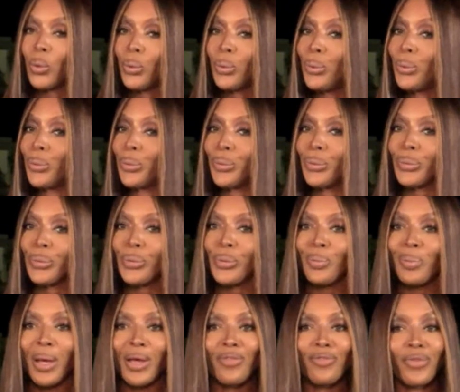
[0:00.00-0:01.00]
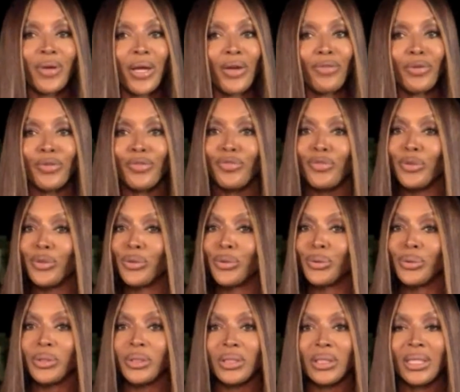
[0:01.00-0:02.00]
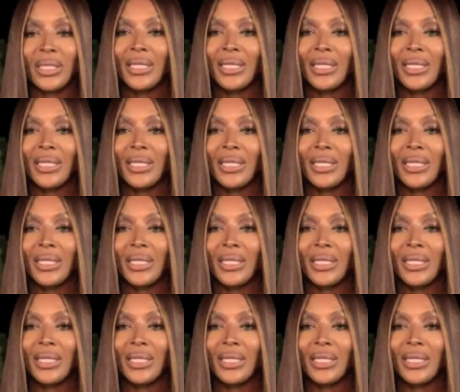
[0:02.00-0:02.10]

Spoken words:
Ooh, my favorite food